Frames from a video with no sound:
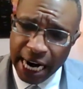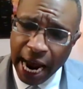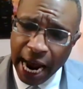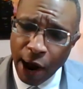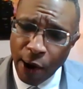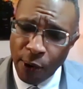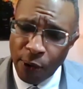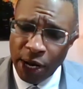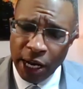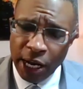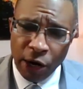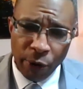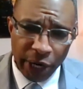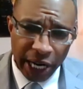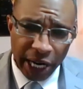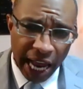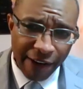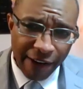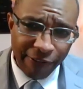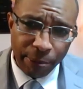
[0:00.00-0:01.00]
Now
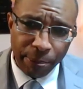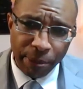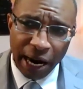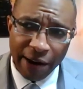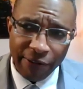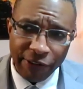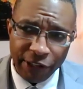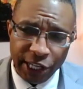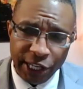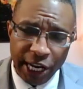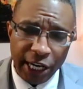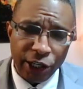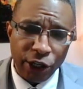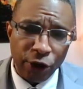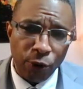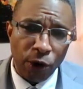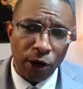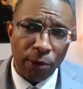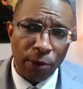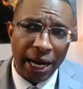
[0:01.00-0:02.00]
we have the private
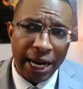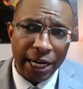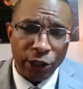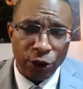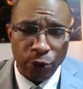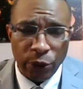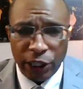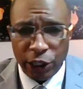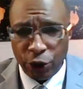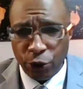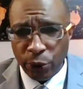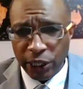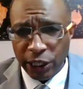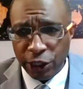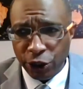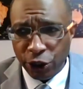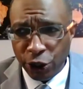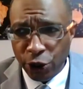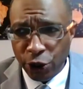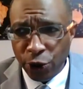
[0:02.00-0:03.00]
sector, whereby in
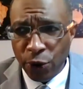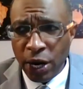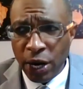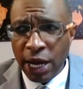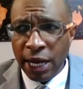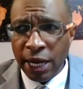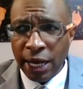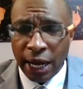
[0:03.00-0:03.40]
2022,